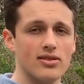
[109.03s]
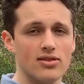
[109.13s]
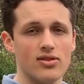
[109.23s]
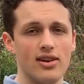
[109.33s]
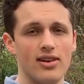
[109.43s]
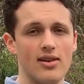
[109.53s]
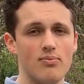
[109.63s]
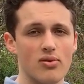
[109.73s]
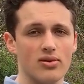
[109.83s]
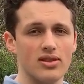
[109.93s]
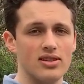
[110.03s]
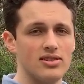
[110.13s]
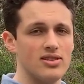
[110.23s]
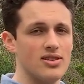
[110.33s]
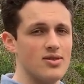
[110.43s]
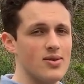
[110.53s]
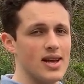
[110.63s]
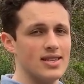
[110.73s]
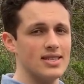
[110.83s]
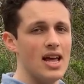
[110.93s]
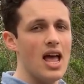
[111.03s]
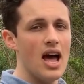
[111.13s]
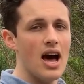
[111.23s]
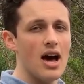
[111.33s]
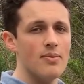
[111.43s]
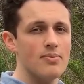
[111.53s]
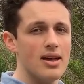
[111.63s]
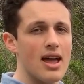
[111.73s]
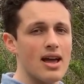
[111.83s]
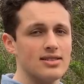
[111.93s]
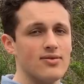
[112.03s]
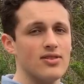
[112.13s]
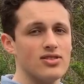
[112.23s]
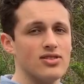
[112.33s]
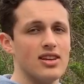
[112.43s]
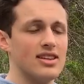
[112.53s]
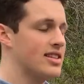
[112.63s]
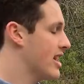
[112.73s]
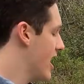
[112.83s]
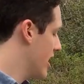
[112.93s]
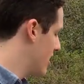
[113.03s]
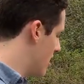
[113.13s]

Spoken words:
so they're trying to import these to the US as efficiently as they can.